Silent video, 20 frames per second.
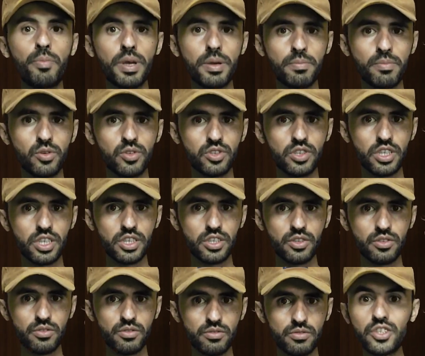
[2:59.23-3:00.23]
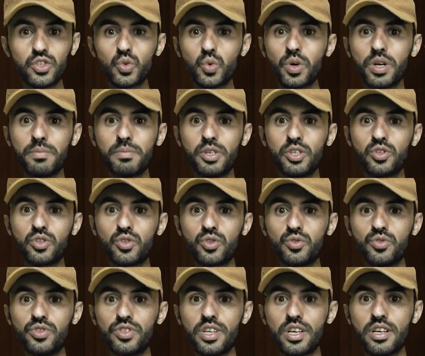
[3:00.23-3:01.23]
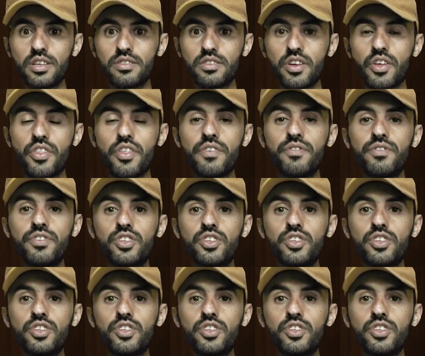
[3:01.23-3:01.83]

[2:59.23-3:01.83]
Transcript: people treat you. That's why Peterson says the